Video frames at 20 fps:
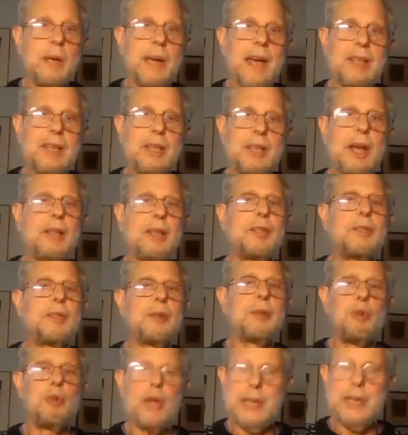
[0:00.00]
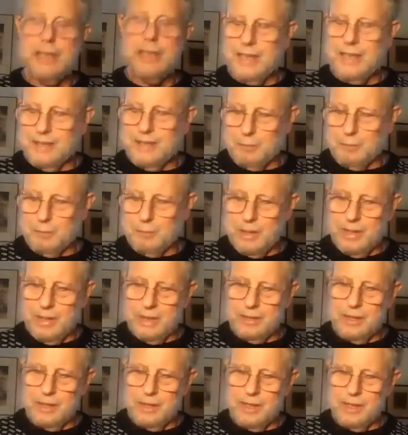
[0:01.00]
We had done some reading. We
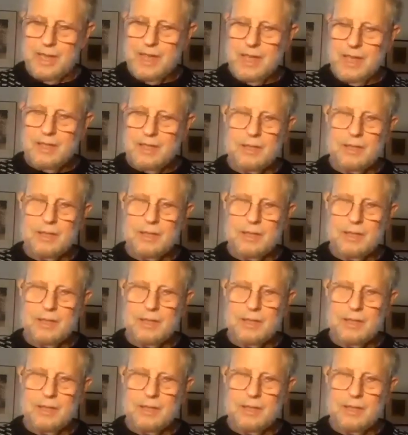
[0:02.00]
had